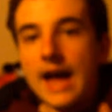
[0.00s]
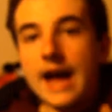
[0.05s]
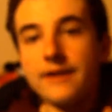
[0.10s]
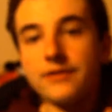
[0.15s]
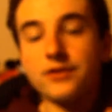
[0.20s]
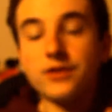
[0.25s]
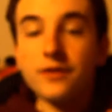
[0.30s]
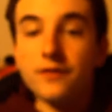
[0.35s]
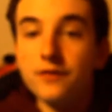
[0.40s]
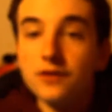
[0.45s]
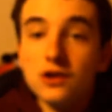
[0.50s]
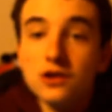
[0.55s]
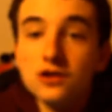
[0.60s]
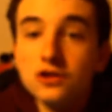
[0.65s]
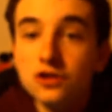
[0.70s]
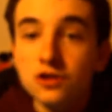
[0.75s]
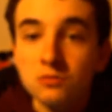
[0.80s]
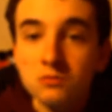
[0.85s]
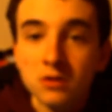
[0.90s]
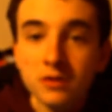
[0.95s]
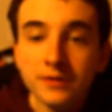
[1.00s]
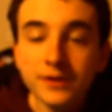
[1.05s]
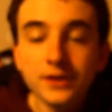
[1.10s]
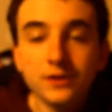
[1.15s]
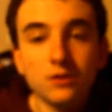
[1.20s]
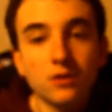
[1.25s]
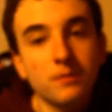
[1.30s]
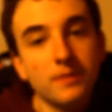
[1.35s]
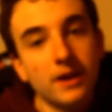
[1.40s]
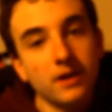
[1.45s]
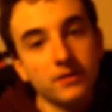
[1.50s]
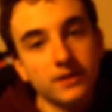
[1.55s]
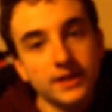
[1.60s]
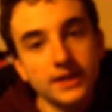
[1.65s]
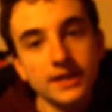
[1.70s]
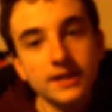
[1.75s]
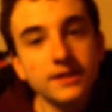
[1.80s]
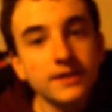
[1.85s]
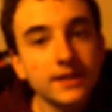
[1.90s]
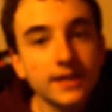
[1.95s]
After the first two movies were about
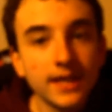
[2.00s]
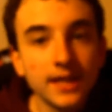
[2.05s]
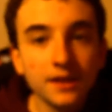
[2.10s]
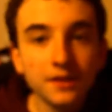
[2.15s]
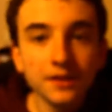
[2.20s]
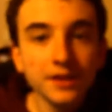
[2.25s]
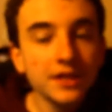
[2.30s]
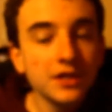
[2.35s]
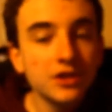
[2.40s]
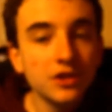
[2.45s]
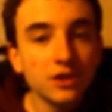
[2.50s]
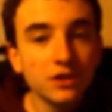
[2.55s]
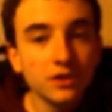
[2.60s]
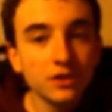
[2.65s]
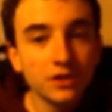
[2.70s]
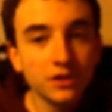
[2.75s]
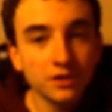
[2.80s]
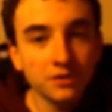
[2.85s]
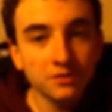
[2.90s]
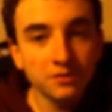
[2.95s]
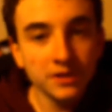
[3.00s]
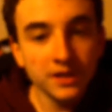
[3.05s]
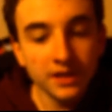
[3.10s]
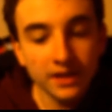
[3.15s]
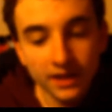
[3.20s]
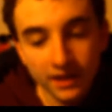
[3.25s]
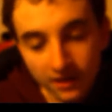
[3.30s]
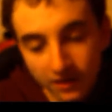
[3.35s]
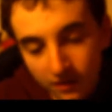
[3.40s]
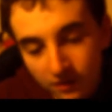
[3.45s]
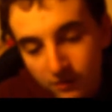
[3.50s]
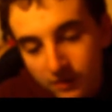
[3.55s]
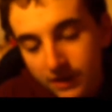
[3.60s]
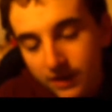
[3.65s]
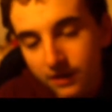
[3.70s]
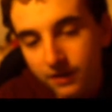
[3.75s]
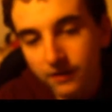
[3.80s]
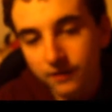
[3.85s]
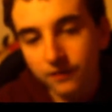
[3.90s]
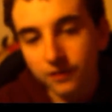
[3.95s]
kids killing each other in an
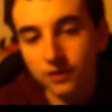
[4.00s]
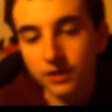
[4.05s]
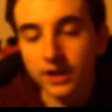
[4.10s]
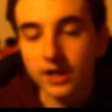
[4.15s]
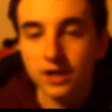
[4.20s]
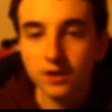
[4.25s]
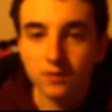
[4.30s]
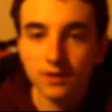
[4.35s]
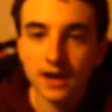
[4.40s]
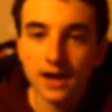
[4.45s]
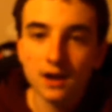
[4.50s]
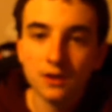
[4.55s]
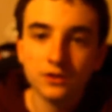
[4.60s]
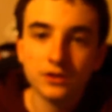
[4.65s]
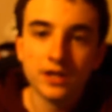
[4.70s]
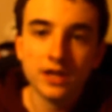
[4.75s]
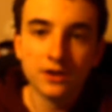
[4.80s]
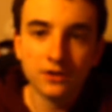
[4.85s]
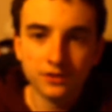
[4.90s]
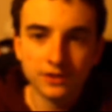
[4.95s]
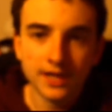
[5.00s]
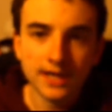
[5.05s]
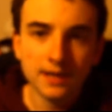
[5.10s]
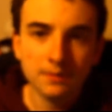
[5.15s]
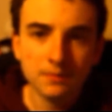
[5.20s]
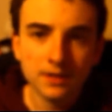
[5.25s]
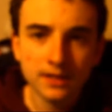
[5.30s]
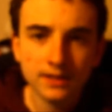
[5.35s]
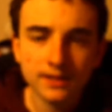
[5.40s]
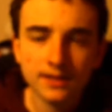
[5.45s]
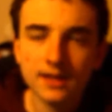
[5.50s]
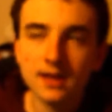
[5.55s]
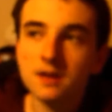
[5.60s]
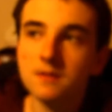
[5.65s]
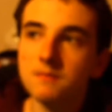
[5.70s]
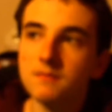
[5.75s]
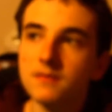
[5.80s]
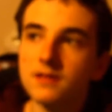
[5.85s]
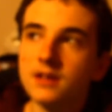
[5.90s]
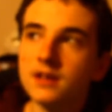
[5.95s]
arena for a crowd's entertainment,
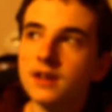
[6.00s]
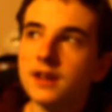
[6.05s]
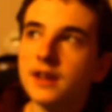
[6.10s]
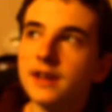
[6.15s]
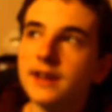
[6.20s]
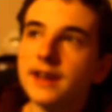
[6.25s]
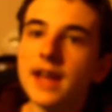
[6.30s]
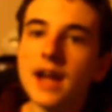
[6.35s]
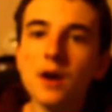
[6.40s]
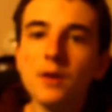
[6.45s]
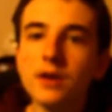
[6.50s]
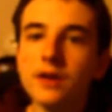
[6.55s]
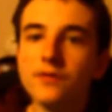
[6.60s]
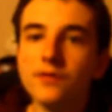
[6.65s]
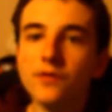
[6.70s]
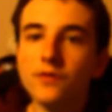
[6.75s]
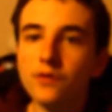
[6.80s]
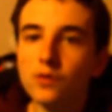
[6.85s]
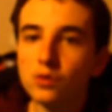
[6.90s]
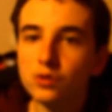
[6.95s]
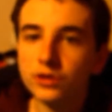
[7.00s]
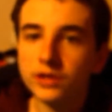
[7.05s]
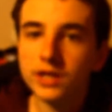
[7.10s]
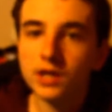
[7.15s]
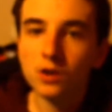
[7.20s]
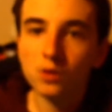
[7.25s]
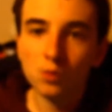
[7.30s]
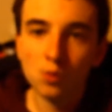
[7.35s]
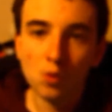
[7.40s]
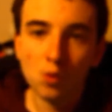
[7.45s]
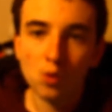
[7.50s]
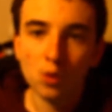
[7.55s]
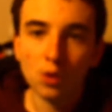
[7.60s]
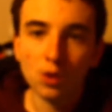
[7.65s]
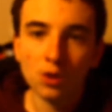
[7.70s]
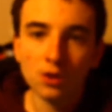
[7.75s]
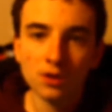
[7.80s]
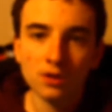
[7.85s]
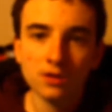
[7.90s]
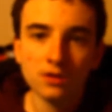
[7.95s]
now we have a full-scale
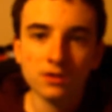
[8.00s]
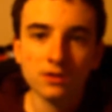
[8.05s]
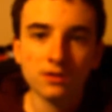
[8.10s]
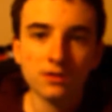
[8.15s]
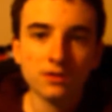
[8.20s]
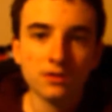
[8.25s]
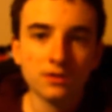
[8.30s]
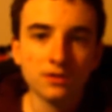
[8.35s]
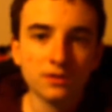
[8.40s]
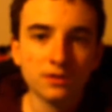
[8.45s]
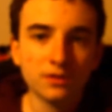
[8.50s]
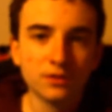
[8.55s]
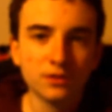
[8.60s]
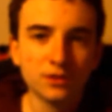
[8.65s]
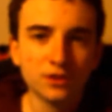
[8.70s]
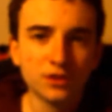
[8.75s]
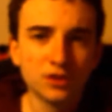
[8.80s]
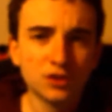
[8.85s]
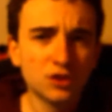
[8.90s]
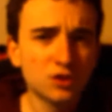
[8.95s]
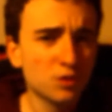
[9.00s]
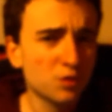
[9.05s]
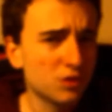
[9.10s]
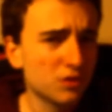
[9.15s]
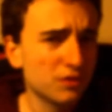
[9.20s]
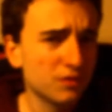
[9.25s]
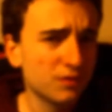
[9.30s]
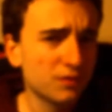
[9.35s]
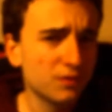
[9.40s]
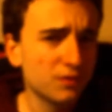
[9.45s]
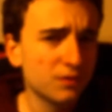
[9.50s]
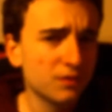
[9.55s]
war. Sort of.